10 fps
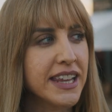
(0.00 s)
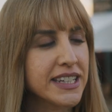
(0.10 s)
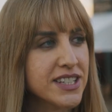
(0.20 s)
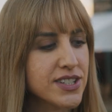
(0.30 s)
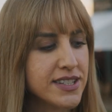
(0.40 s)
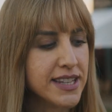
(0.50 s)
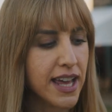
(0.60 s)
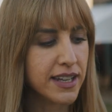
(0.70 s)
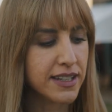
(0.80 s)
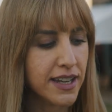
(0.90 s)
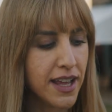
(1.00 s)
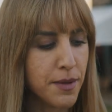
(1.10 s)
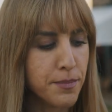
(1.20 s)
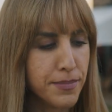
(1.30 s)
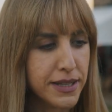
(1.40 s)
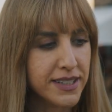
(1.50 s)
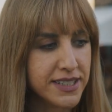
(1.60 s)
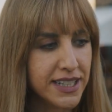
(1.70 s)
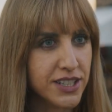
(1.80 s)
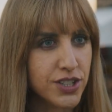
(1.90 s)
I think it's just that
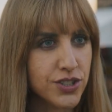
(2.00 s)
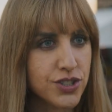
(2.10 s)
ability to